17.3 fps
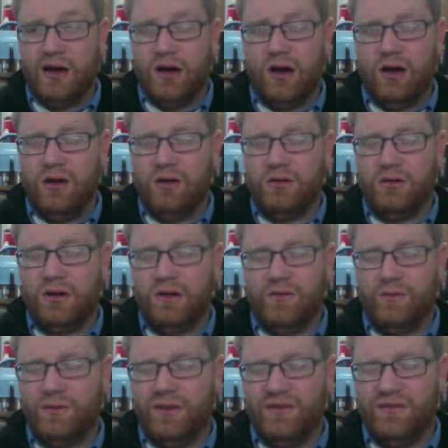all
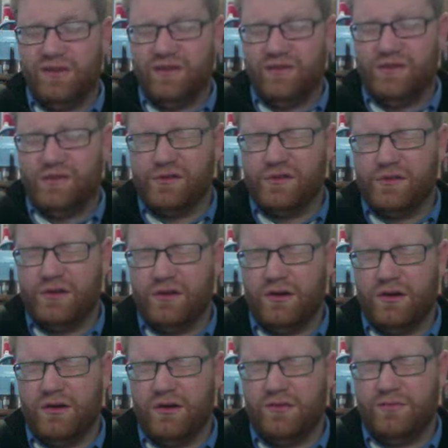government officials
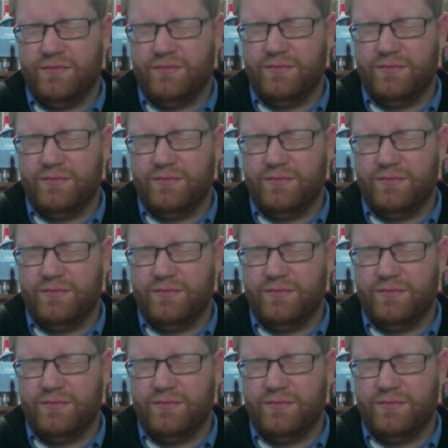are